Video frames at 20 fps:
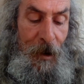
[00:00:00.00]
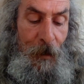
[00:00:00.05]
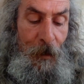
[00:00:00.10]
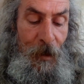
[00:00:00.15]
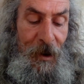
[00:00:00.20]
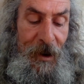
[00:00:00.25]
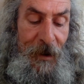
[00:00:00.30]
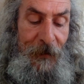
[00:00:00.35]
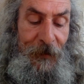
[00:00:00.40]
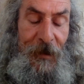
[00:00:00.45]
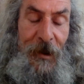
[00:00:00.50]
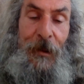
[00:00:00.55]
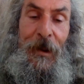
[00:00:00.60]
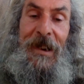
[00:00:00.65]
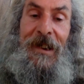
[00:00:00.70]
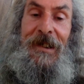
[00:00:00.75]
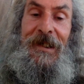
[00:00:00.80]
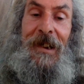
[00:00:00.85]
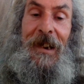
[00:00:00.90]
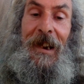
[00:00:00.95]
But if
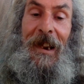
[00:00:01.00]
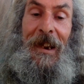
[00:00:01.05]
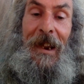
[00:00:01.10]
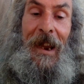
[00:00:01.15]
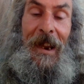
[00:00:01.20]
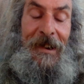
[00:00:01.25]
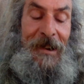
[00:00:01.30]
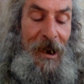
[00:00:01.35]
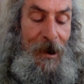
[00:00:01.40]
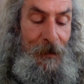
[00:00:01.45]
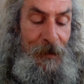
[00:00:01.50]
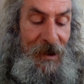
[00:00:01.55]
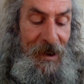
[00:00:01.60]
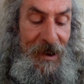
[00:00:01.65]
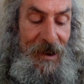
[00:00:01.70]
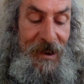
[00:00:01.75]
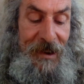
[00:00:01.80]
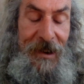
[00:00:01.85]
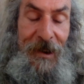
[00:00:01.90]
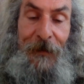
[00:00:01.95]
you add up
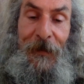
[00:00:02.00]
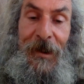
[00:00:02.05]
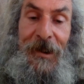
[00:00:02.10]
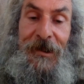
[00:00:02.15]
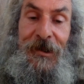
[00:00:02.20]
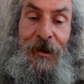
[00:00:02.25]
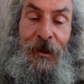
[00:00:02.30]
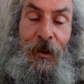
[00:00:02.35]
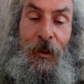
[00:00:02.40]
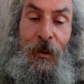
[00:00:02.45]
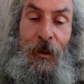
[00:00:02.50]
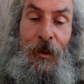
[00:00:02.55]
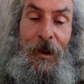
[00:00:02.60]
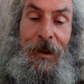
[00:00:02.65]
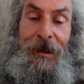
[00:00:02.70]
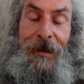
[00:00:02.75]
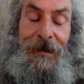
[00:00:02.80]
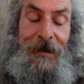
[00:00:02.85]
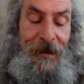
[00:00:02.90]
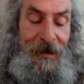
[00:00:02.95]
the individual
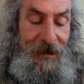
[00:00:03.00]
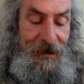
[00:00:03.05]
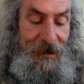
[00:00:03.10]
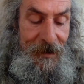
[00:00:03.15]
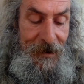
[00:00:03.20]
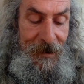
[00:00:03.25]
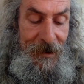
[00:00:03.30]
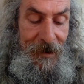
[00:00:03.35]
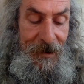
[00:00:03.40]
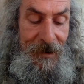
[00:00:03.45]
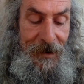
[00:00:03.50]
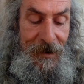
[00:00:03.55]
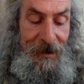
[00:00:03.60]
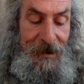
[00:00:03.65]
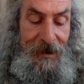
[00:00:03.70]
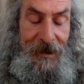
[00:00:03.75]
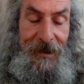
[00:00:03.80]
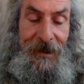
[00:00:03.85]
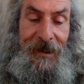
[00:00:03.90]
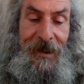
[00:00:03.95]

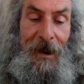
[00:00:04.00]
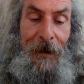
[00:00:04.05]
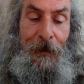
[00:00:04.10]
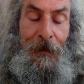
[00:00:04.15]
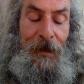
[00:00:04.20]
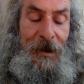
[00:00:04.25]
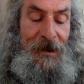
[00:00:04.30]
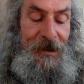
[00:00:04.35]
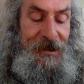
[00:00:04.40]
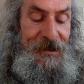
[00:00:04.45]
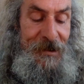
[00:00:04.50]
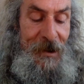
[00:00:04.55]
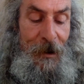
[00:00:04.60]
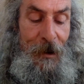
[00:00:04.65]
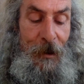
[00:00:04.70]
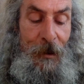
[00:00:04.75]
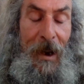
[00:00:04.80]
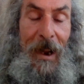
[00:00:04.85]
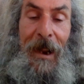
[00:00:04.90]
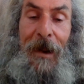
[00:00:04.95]
numbers,
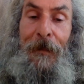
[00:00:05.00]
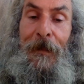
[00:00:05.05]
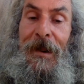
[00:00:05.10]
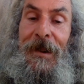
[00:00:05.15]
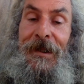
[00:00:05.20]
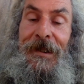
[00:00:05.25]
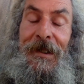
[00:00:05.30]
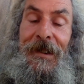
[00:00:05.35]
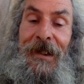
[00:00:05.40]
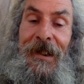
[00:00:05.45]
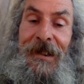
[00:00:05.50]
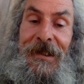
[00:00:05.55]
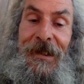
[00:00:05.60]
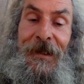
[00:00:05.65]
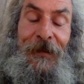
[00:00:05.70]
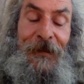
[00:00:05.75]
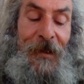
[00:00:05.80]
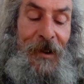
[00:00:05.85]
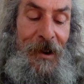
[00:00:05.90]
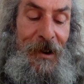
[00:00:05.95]
so M is
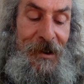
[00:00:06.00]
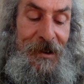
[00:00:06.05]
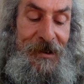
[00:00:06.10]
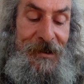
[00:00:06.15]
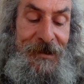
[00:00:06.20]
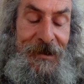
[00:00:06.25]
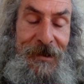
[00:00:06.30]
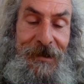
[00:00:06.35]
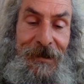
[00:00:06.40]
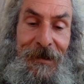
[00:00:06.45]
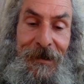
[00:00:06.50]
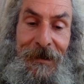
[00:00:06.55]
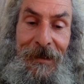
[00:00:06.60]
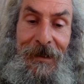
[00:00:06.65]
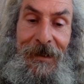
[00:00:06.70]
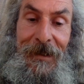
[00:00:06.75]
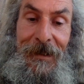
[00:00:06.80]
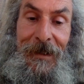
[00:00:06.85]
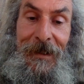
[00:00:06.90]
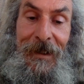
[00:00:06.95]
the first
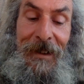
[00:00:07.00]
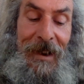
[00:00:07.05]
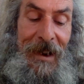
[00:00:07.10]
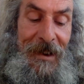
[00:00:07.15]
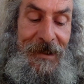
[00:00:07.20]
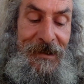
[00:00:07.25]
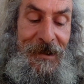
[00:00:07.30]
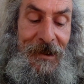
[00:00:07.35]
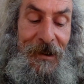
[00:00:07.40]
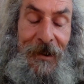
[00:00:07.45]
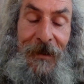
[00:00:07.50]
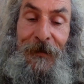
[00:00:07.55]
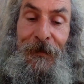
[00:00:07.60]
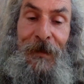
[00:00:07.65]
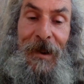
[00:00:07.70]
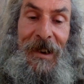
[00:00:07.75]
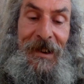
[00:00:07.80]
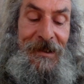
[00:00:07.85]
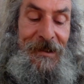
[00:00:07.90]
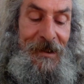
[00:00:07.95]
letter of
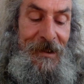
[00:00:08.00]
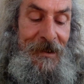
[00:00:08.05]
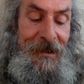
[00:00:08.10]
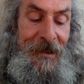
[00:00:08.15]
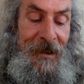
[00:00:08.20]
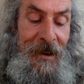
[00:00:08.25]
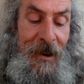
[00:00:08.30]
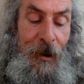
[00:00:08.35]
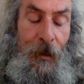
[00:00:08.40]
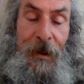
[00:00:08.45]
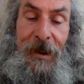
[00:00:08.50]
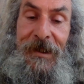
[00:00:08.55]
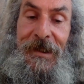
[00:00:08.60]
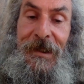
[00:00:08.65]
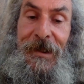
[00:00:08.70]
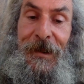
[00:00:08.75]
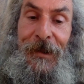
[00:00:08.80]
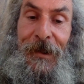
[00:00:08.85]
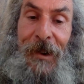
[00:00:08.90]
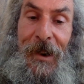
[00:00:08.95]
meter, which
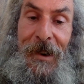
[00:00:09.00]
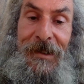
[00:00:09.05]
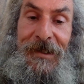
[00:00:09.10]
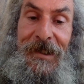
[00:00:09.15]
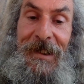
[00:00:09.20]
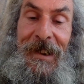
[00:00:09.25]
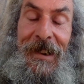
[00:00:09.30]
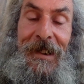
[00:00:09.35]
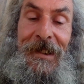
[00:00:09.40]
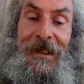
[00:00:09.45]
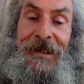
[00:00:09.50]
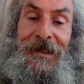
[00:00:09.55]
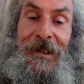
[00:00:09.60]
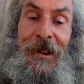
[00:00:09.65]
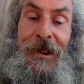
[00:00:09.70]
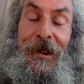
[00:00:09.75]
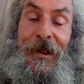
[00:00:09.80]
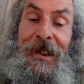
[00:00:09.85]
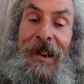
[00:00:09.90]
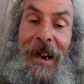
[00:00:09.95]
is 13. So
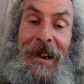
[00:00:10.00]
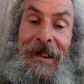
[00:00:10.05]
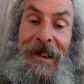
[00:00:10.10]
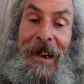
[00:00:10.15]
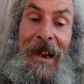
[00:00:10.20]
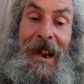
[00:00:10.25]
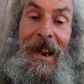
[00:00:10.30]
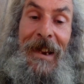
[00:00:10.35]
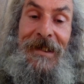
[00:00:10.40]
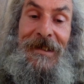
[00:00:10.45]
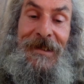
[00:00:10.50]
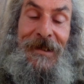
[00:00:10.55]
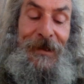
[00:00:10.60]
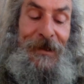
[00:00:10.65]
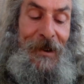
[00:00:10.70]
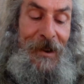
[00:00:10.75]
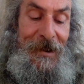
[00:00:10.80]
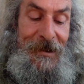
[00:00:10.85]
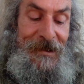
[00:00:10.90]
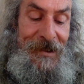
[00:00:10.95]
you can add it as
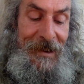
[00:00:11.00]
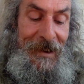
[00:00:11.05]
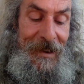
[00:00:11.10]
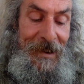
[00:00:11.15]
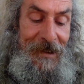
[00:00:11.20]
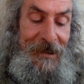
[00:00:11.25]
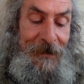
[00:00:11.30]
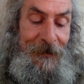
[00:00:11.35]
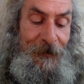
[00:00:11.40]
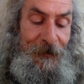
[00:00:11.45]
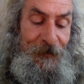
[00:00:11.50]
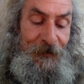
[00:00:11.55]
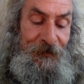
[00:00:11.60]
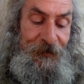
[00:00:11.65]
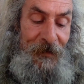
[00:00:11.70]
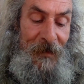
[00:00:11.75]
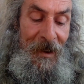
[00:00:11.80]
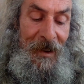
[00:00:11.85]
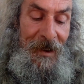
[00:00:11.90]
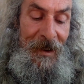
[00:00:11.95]
13,
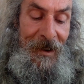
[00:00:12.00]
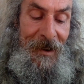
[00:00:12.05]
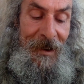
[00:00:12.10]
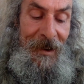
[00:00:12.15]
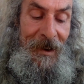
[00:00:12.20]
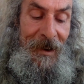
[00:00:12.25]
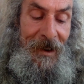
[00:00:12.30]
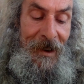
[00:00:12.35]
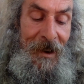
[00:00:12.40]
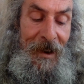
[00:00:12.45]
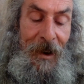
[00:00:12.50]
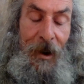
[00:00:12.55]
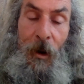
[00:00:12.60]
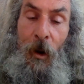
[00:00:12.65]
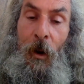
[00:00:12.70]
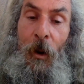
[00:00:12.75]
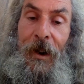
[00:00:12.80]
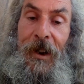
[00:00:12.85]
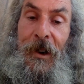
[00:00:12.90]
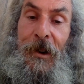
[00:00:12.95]

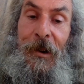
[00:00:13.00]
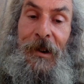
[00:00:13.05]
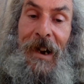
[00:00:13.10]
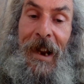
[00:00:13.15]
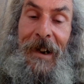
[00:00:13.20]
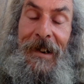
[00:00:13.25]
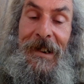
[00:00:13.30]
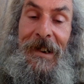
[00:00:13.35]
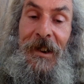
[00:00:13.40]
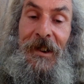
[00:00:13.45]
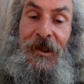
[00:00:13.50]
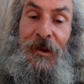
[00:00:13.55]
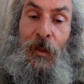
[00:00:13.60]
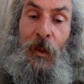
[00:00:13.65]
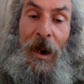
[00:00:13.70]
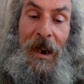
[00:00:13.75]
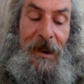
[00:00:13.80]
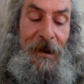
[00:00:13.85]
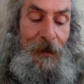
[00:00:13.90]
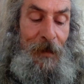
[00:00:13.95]
or you can add it as
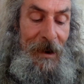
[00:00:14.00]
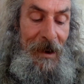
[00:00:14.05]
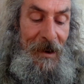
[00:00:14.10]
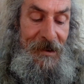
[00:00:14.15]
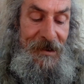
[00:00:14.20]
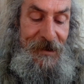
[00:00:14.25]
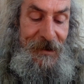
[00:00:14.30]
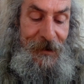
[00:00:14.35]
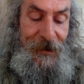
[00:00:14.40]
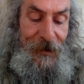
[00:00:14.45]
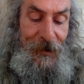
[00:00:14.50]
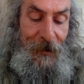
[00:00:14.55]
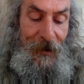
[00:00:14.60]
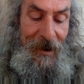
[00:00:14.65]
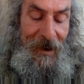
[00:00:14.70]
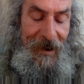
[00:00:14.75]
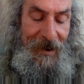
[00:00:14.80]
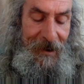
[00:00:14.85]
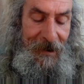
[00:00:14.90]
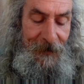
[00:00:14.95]
1 plus
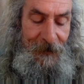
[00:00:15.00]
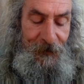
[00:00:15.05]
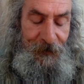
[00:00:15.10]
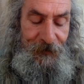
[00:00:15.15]
3.